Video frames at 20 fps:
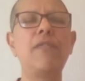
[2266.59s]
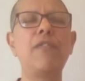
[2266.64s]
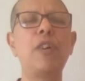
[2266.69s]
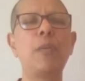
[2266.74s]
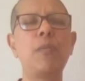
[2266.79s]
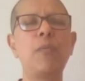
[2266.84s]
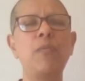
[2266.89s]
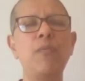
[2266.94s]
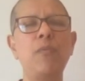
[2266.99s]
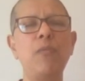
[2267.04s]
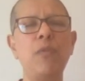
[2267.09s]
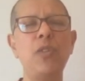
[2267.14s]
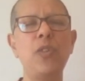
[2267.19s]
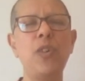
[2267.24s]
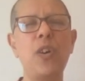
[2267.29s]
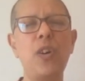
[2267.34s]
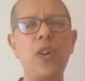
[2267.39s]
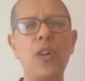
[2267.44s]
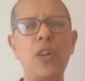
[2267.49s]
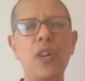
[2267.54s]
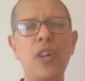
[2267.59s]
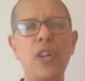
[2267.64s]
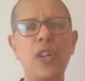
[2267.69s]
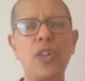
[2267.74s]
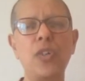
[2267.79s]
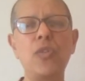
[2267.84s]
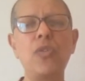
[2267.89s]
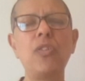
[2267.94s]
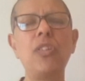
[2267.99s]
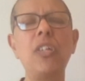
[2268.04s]
from your
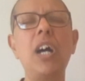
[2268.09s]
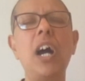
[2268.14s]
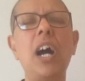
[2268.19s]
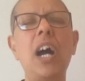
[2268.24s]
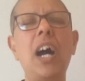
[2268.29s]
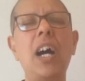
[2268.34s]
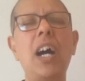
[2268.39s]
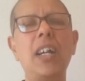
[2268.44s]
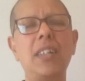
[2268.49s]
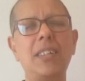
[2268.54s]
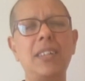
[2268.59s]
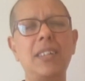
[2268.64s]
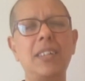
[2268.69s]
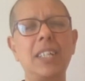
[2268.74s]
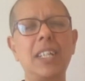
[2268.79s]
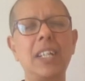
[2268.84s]
good heart,